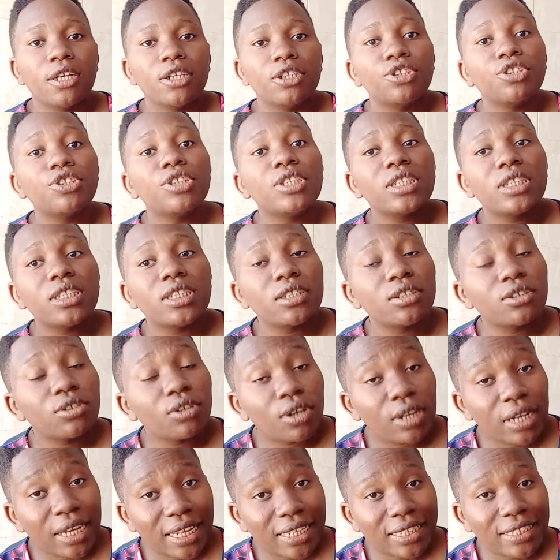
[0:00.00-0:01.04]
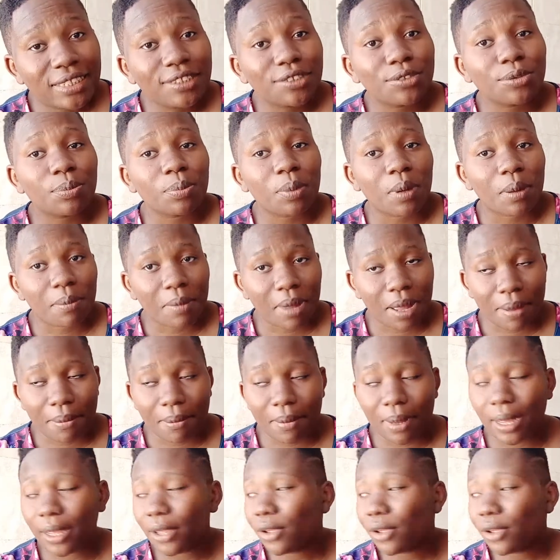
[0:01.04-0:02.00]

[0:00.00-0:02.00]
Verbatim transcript: You need knowledge, super mama.